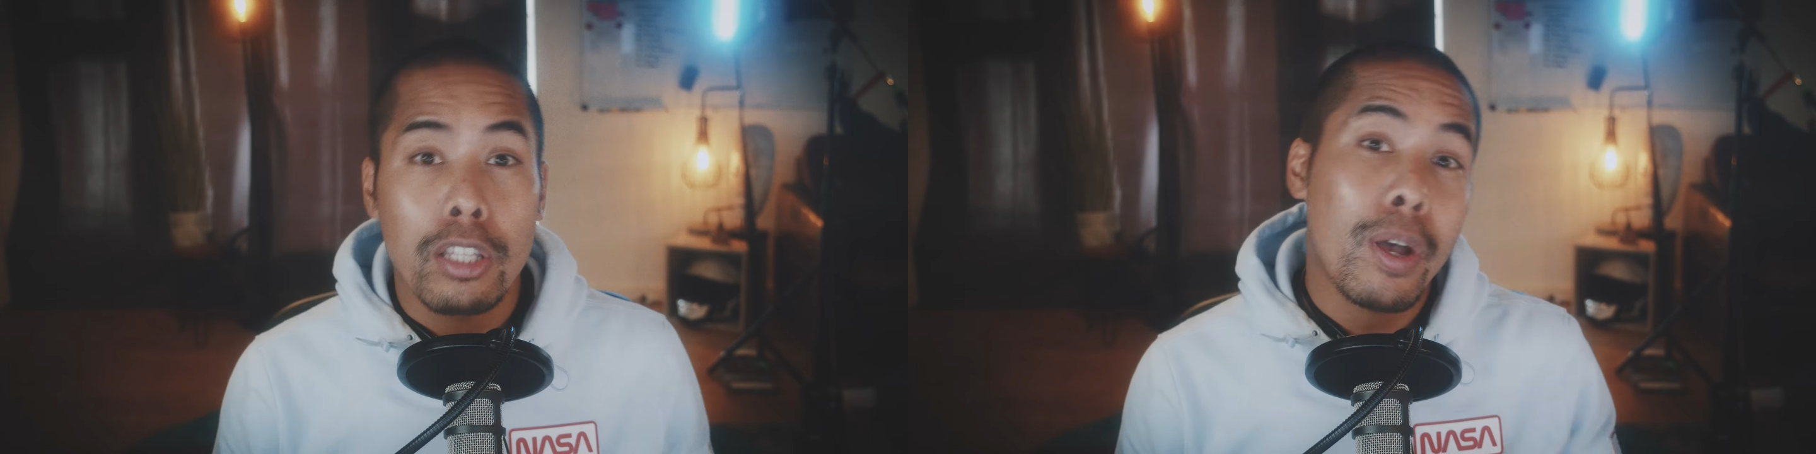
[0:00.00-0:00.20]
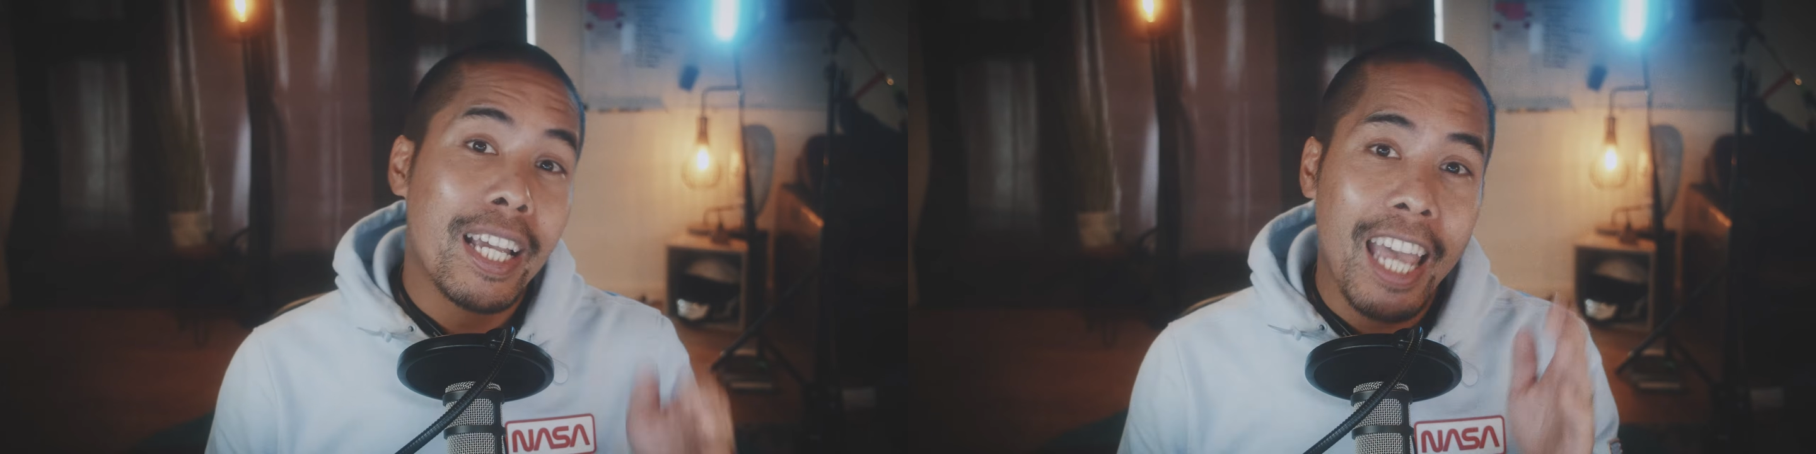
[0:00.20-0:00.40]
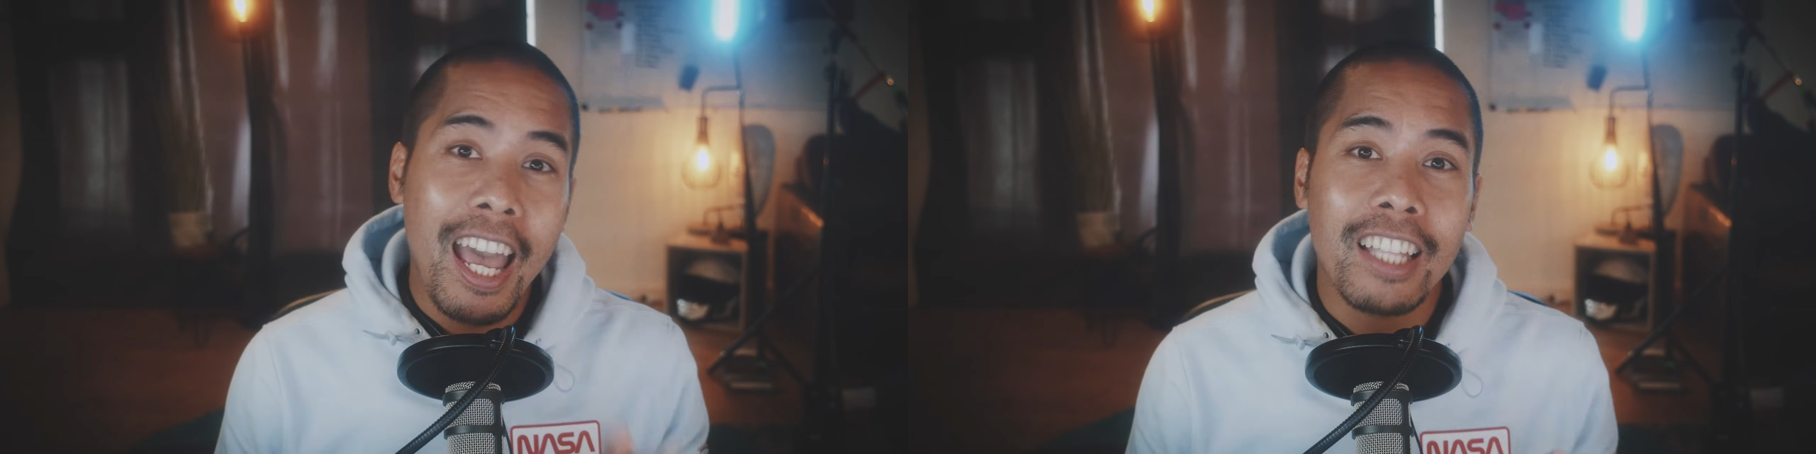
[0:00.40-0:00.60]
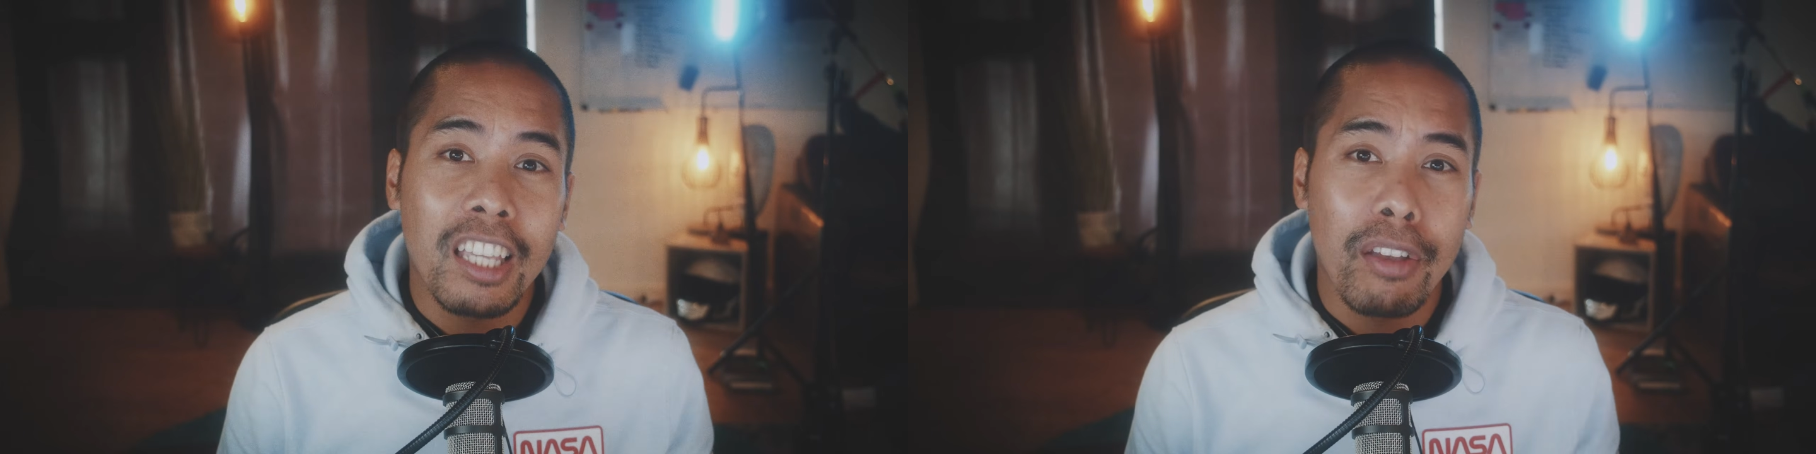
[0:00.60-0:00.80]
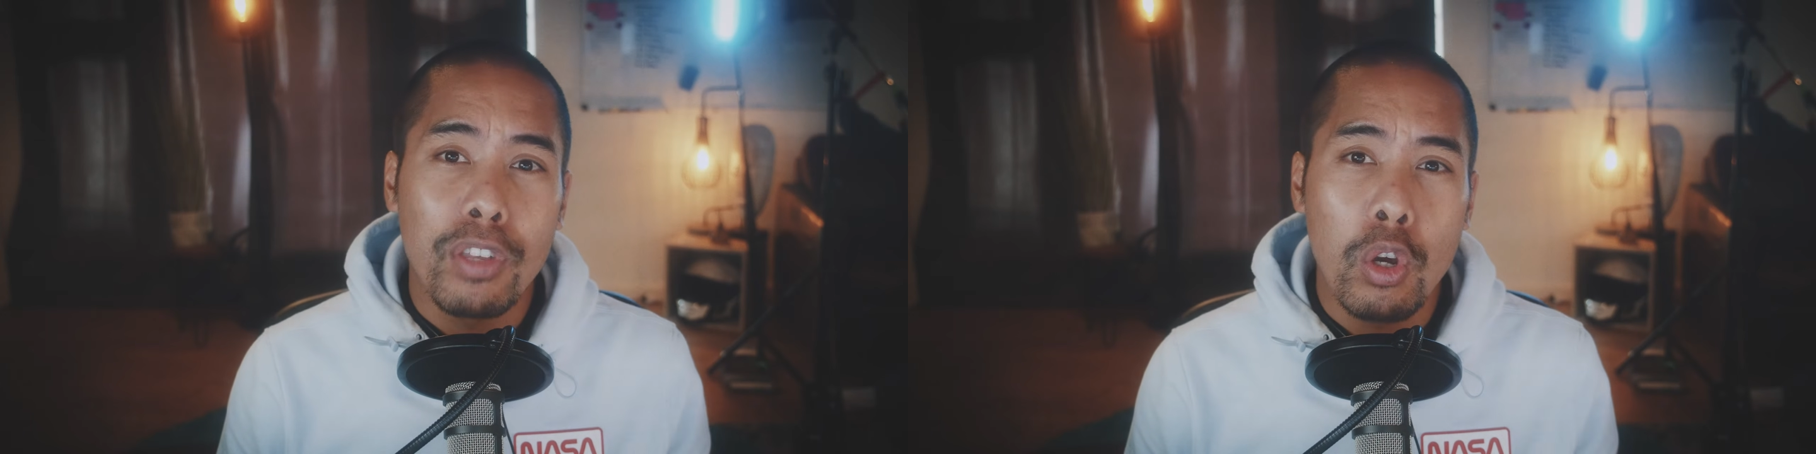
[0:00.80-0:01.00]
So I can
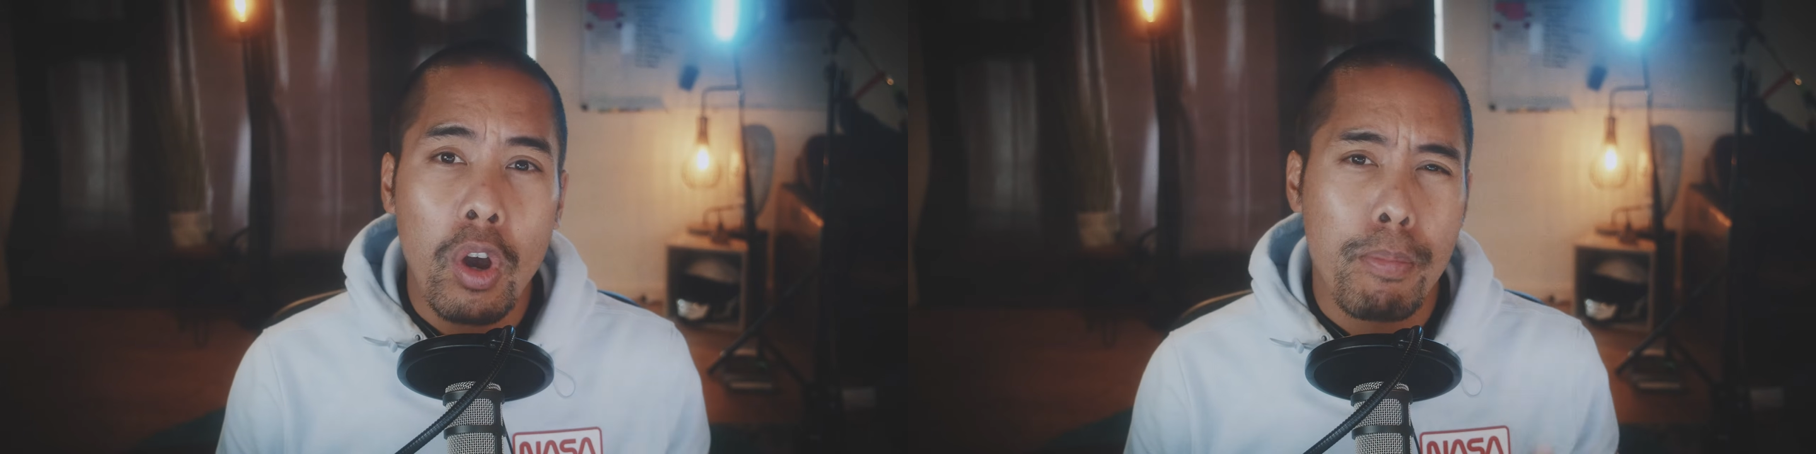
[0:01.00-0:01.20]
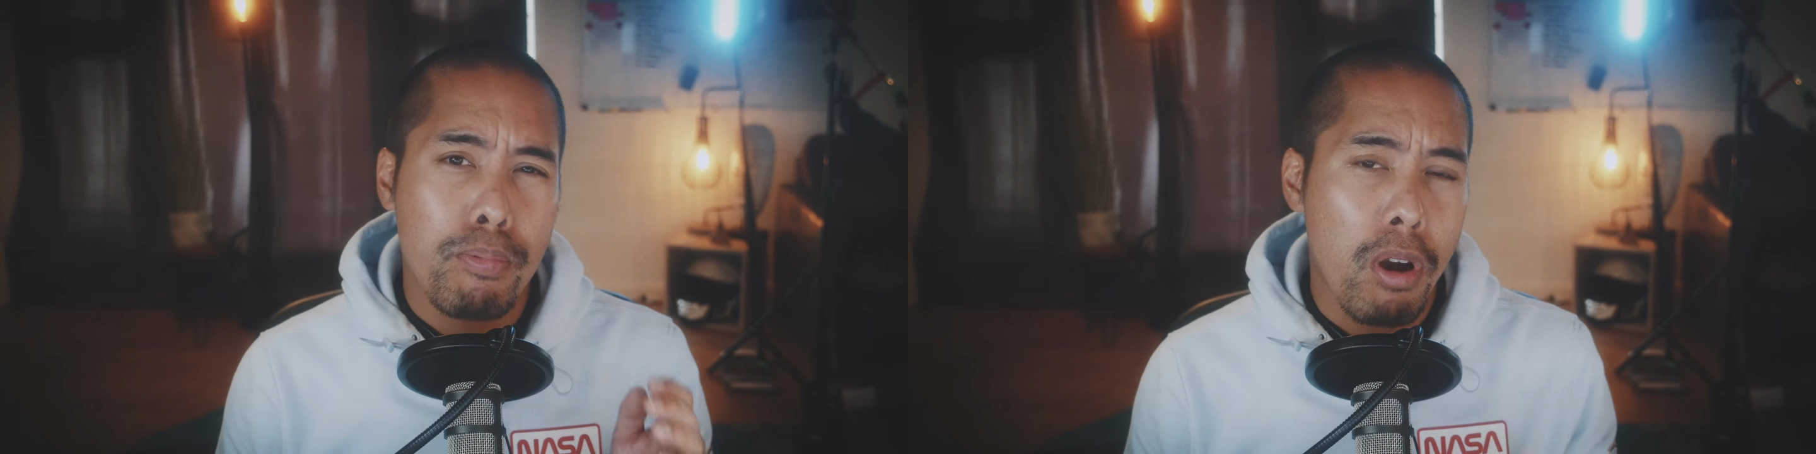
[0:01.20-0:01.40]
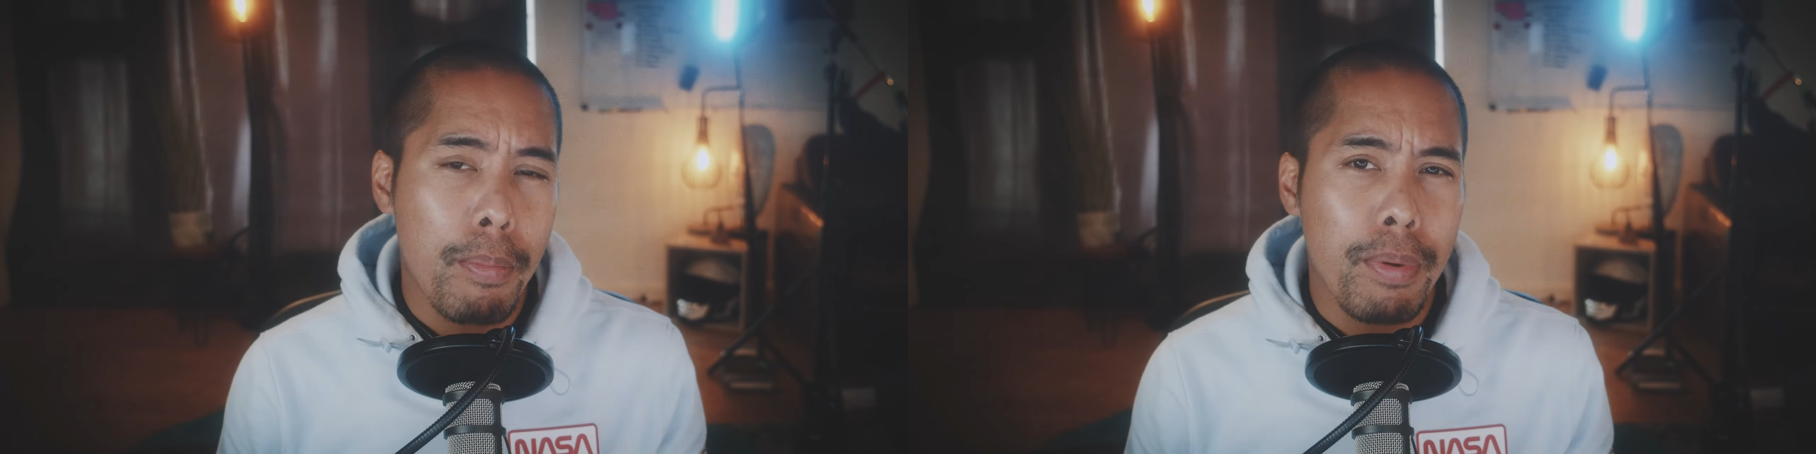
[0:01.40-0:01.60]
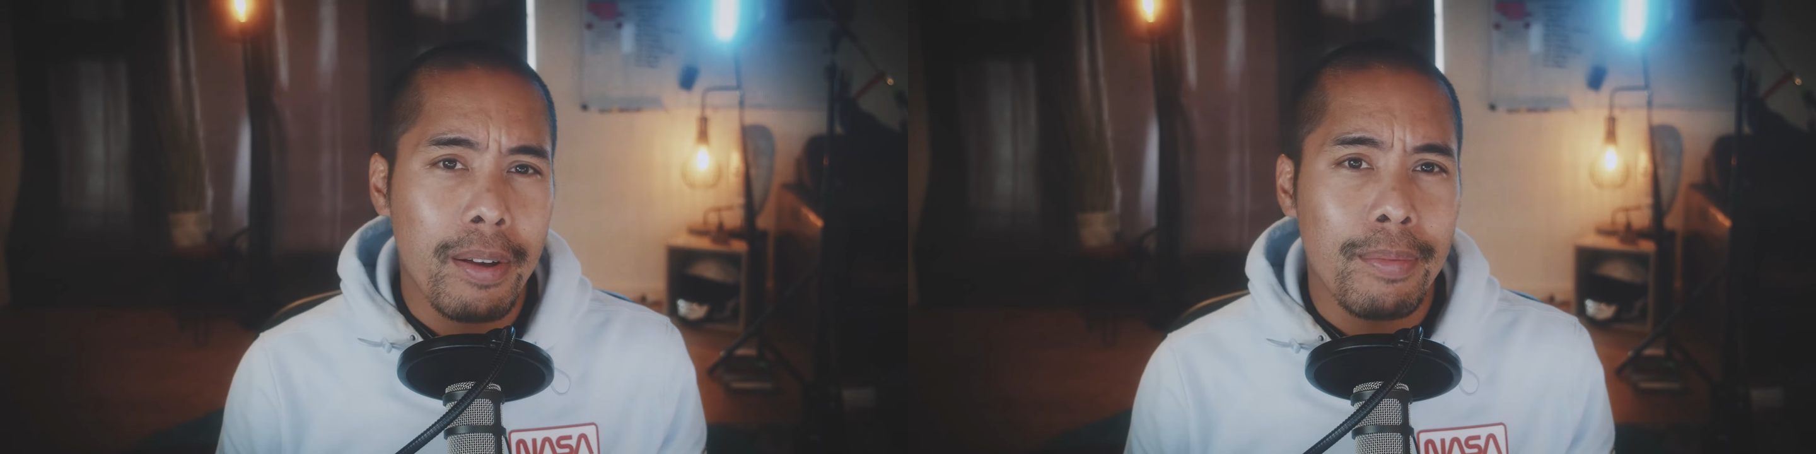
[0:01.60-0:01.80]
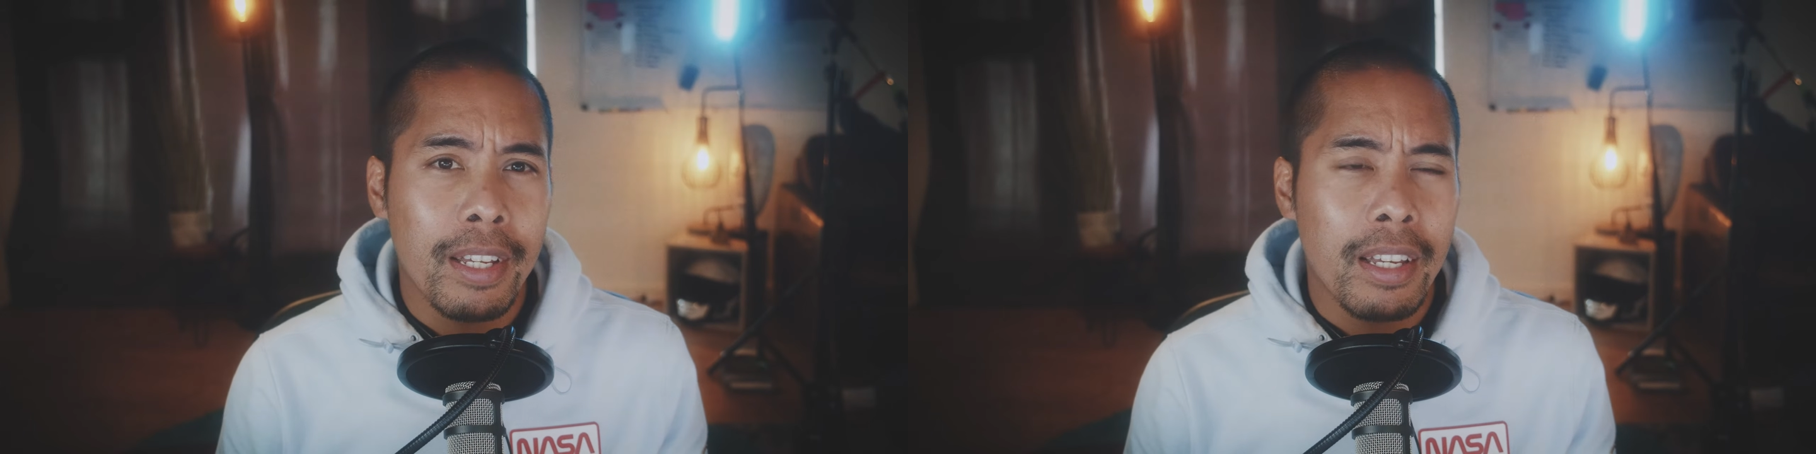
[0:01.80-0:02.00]
give you a proper,